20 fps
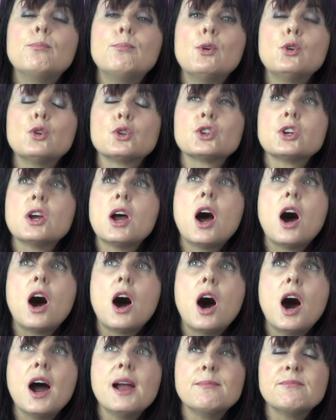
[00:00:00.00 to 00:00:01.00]
But
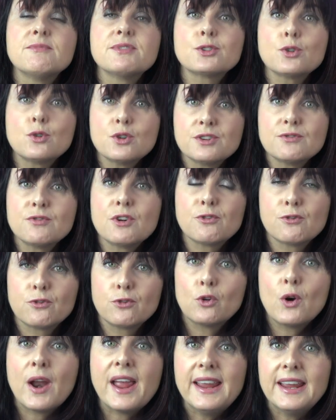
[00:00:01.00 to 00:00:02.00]
I'm sort of
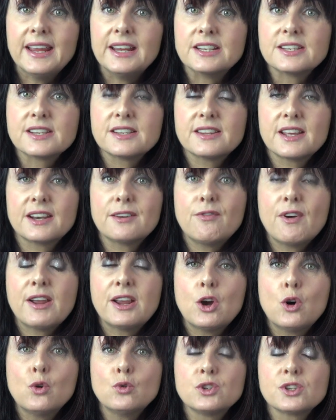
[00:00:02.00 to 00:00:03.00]
afraid that if I
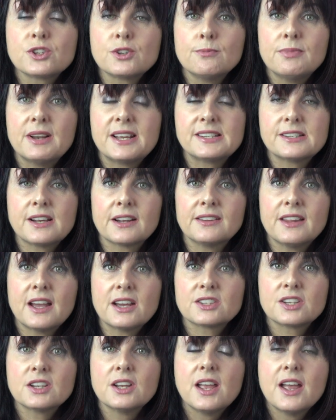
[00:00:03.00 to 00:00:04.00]
go to some place like
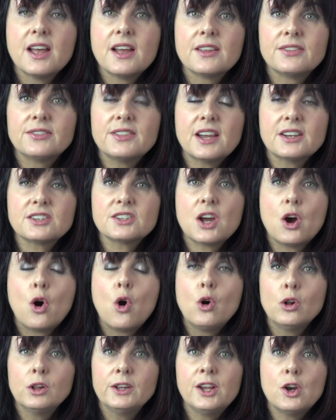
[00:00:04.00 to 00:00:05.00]
that, that
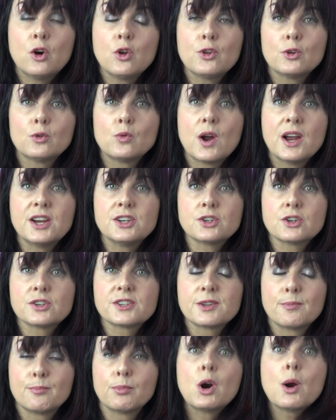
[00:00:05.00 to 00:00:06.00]
all the other
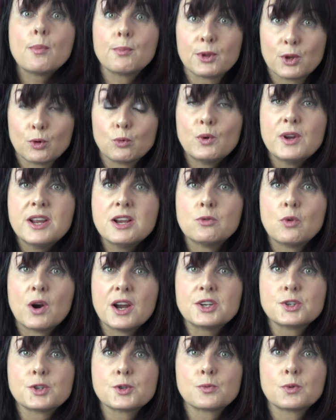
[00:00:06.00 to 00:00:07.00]
writers, the proper, the real
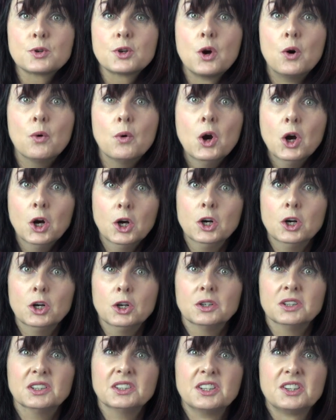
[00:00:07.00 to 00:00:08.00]
writers would go,
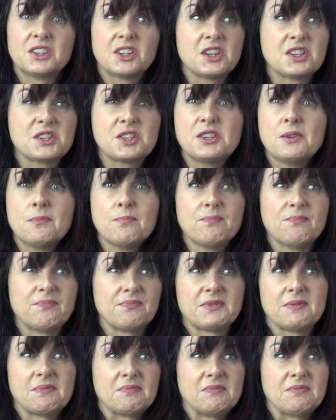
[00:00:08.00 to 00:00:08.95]
oh, there's some